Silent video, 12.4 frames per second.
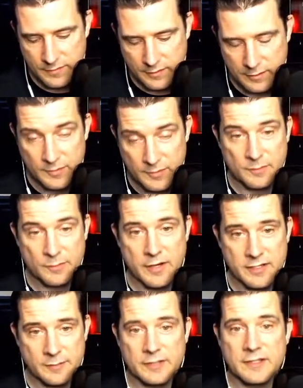You'd be
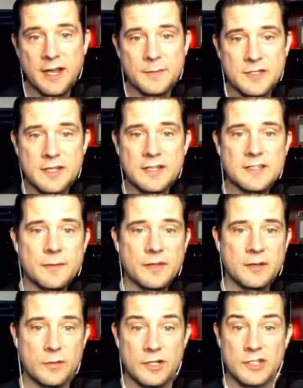surprised how many times you get
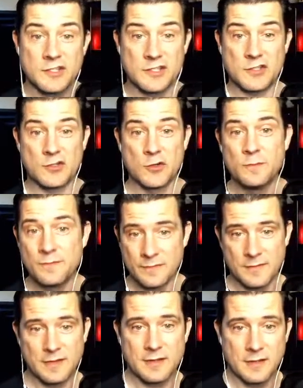something where you just assume
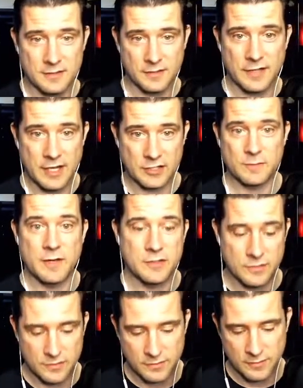until you actually
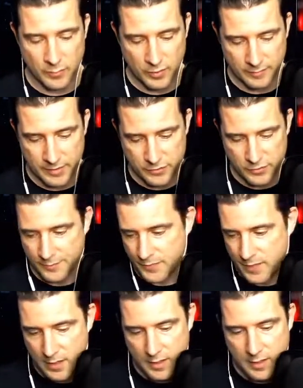measure it. So it's important to measure
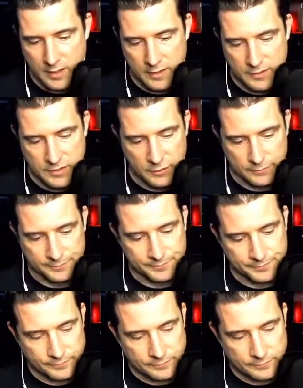it. So,
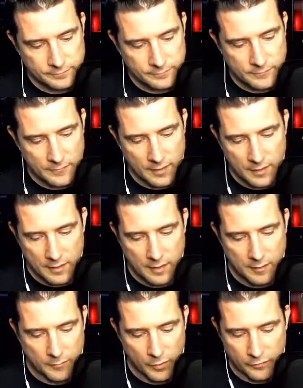
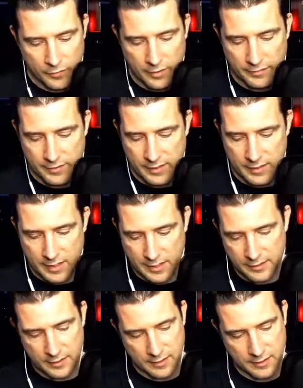but overall,
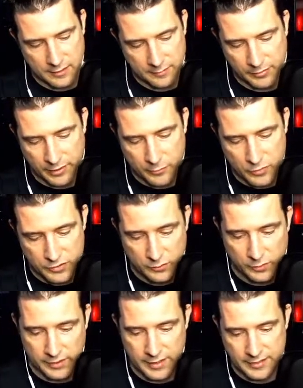the player boards look
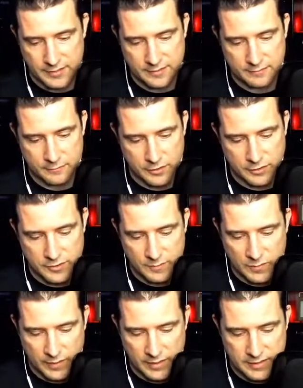really nice. We're gonna do some
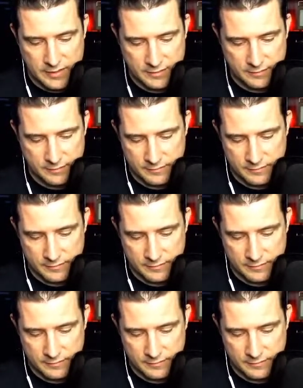tweaks.